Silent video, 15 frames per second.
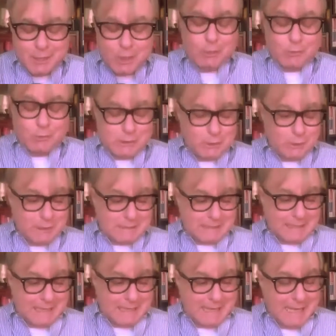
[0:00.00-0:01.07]
No,
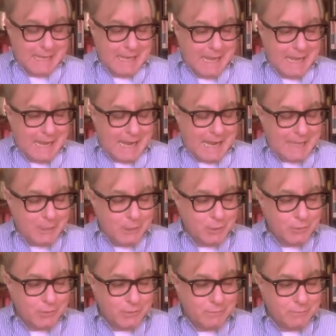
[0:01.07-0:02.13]
seriously,
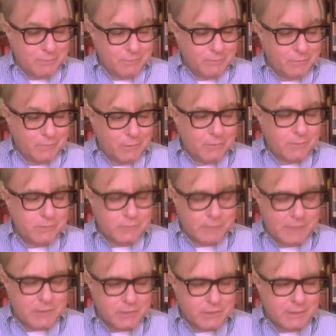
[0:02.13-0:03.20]
for all the
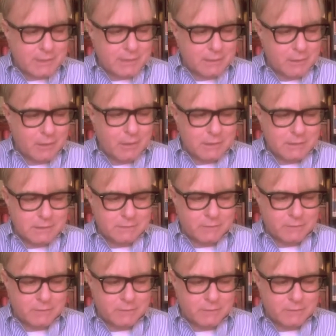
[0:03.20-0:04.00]
tragedy and loss of